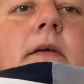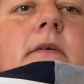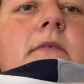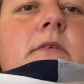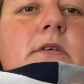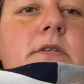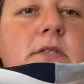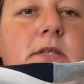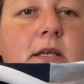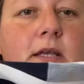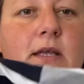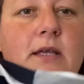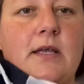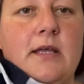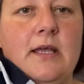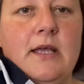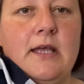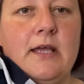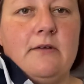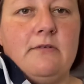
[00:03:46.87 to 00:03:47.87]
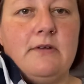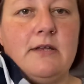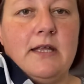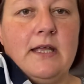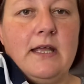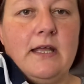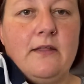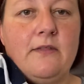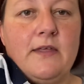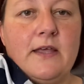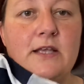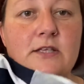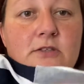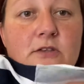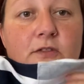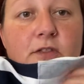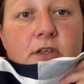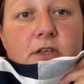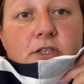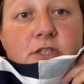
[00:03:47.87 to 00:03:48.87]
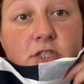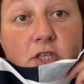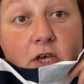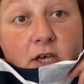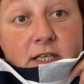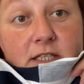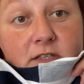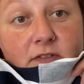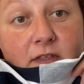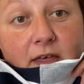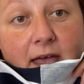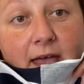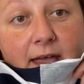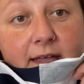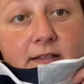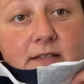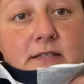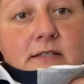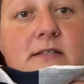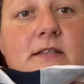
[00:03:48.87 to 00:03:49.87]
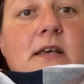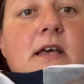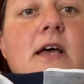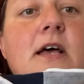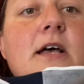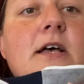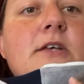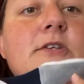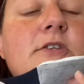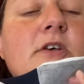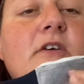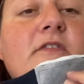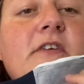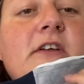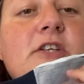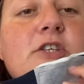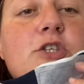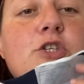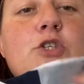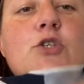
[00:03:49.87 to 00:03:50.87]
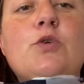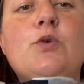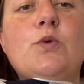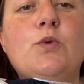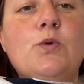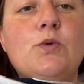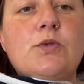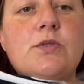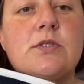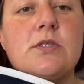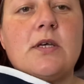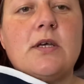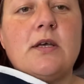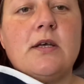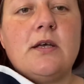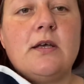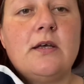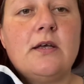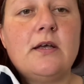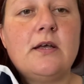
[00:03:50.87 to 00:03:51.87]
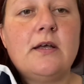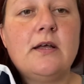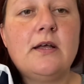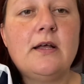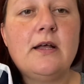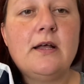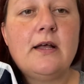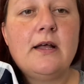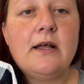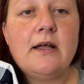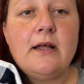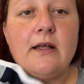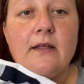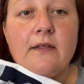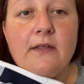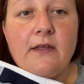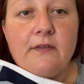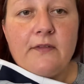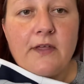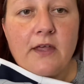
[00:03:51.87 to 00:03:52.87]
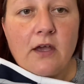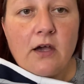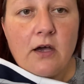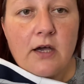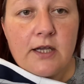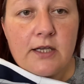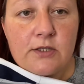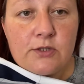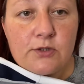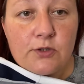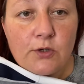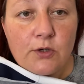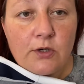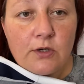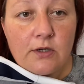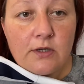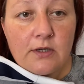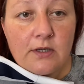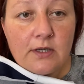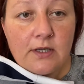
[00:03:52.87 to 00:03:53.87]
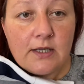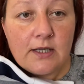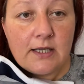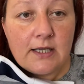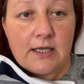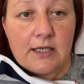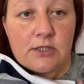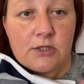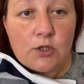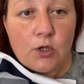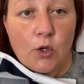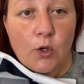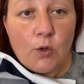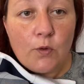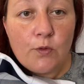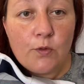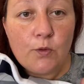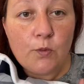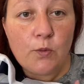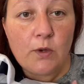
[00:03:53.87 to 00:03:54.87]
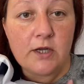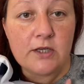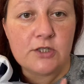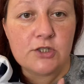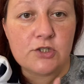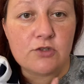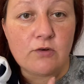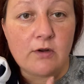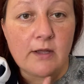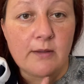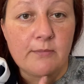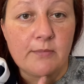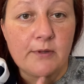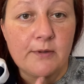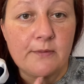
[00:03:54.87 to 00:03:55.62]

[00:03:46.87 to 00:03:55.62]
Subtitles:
see here and here, these are the sides of the heads. So I've ensured that the eye dot is on the white stripe,